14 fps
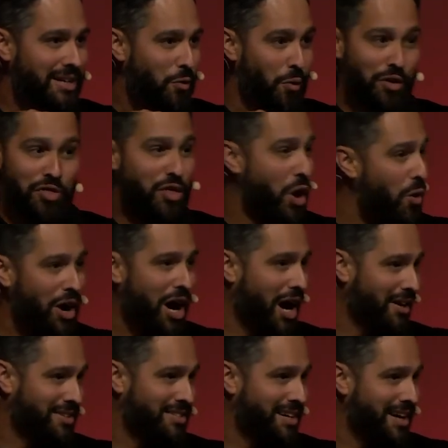with no
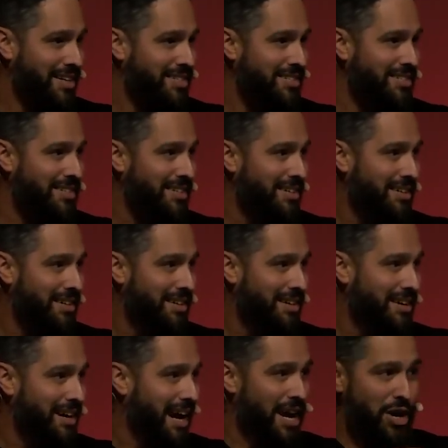context
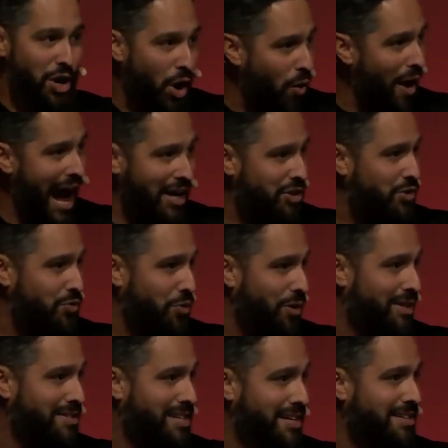and no actual
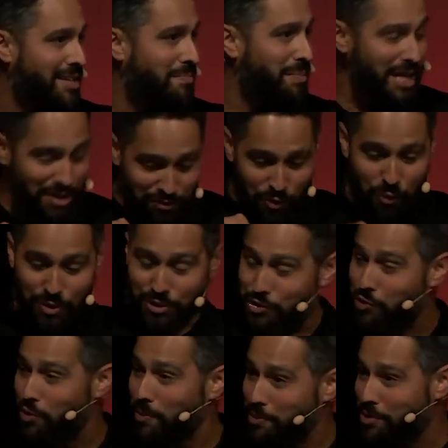intended meaning for what the
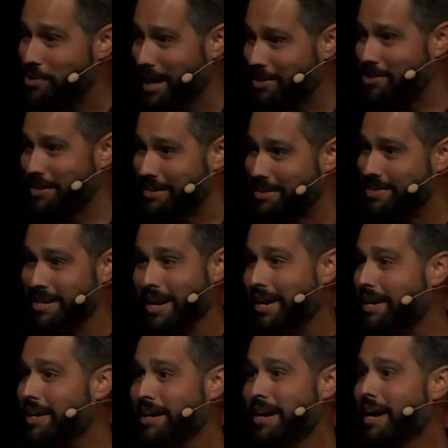Scripture is actually
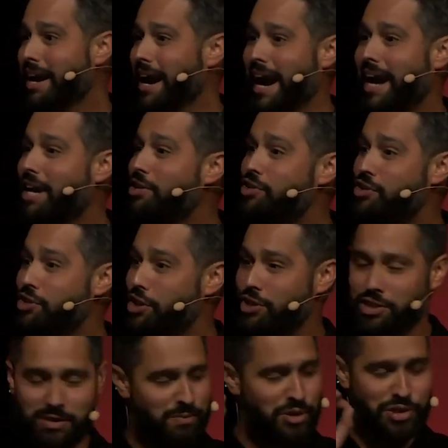saying, and it's
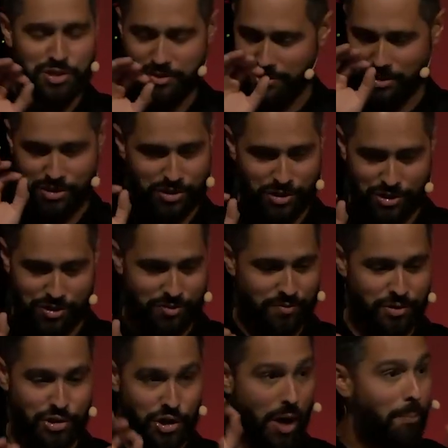just
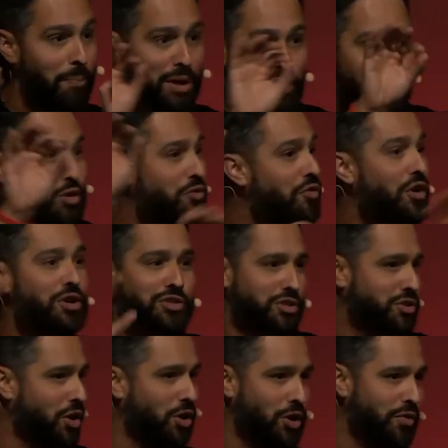jumping through
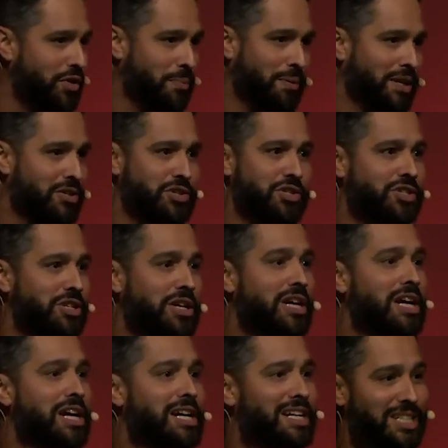verses all over the place
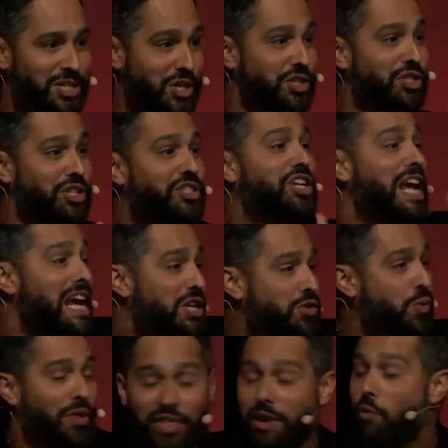just to teach
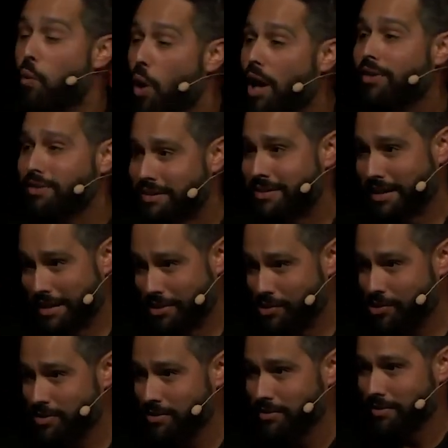what they want to
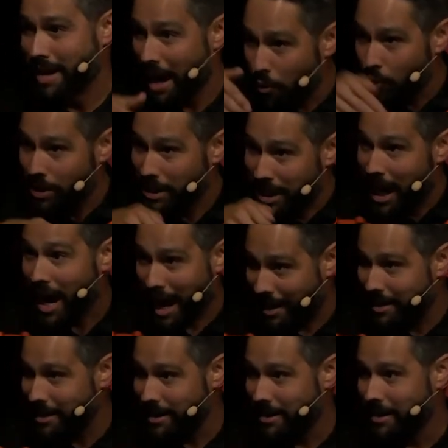teach, not what
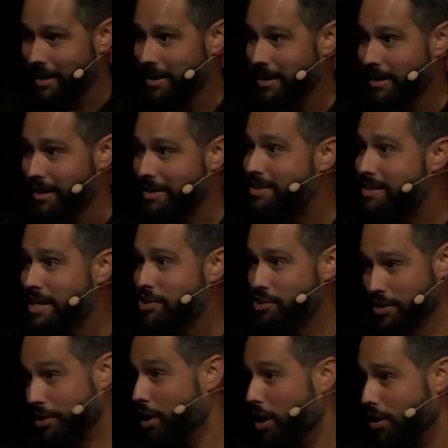God is
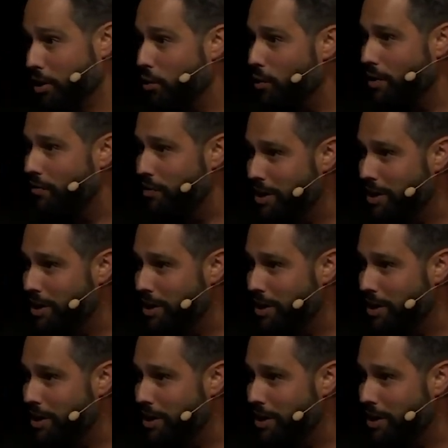teaching. Another way of